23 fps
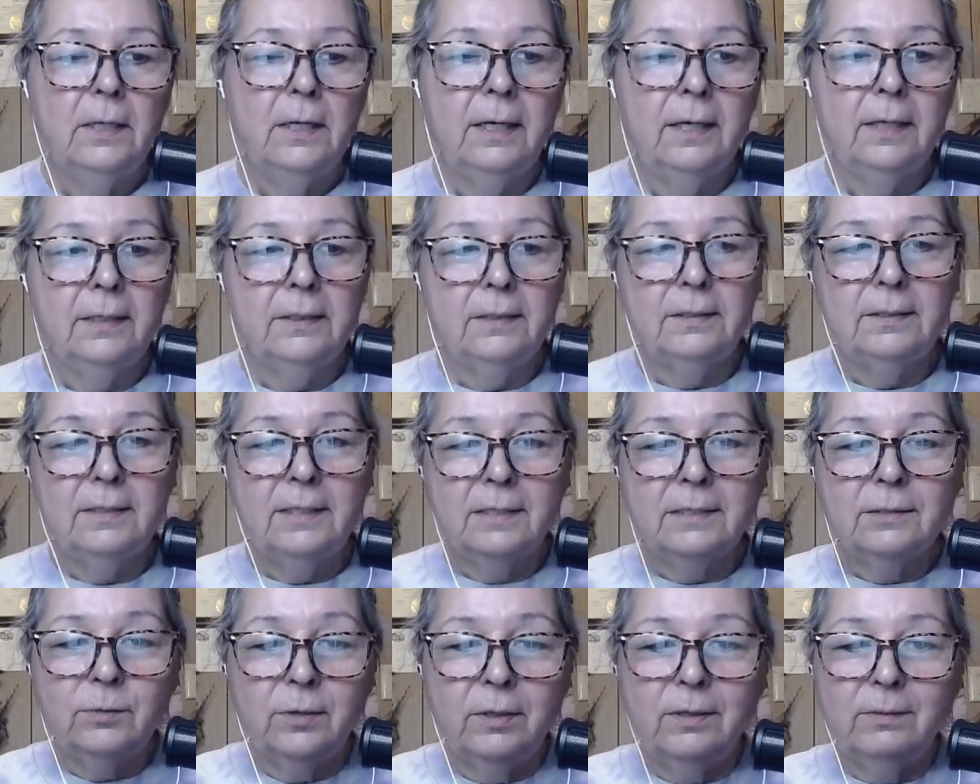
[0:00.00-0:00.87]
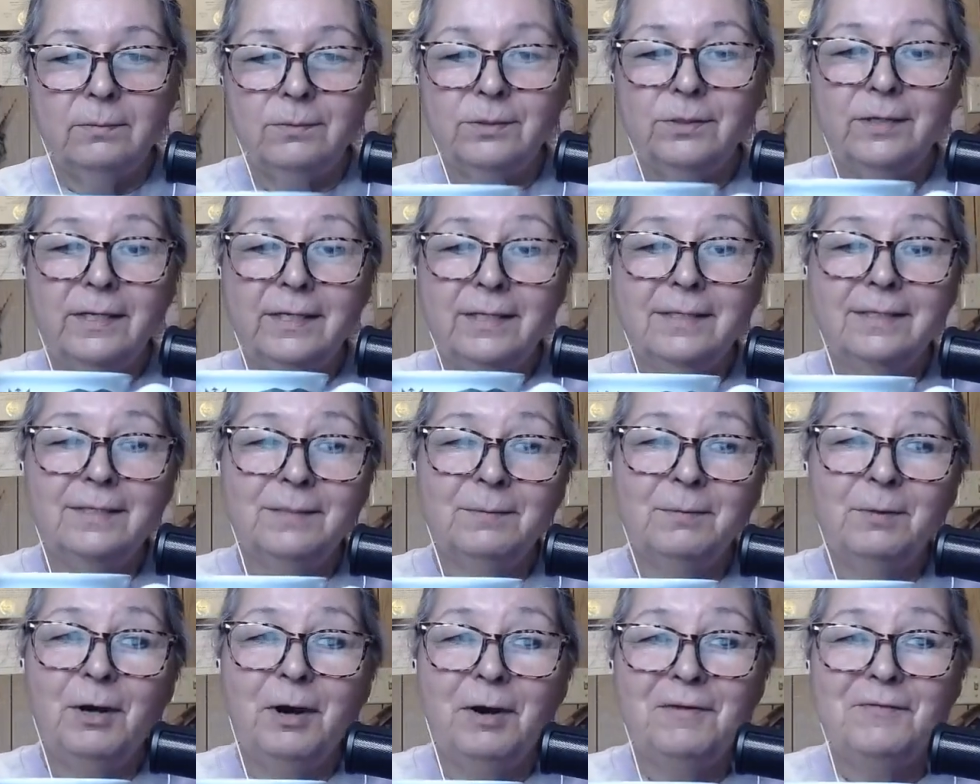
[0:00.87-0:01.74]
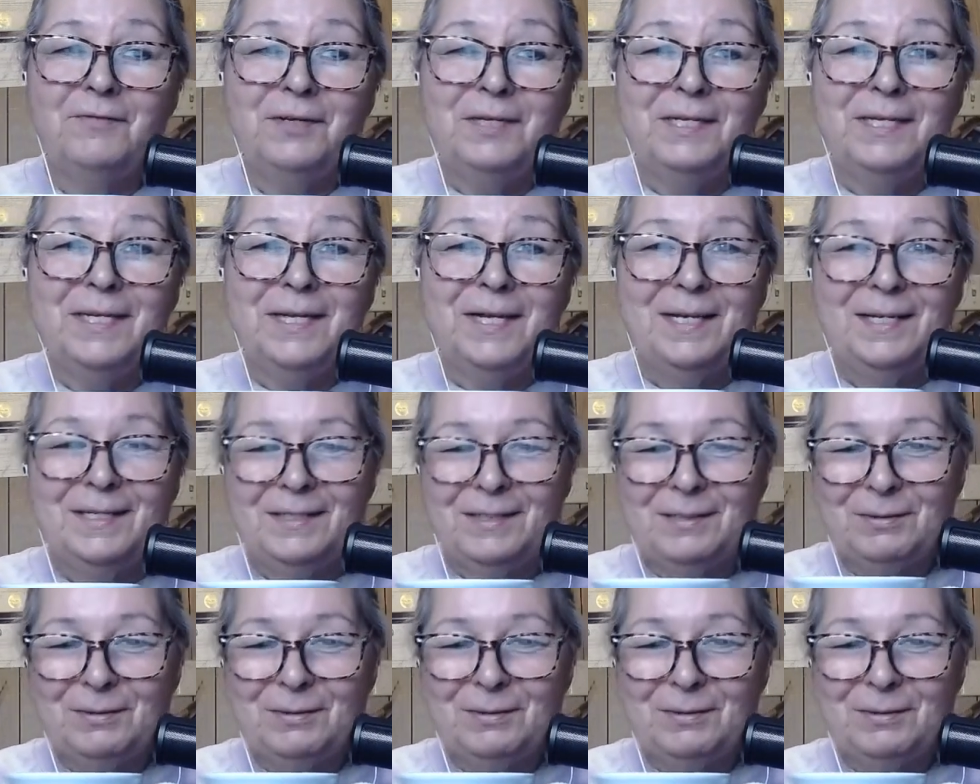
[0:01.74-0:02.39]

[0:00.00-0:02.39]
And guess what? I'm drinking some coffee today.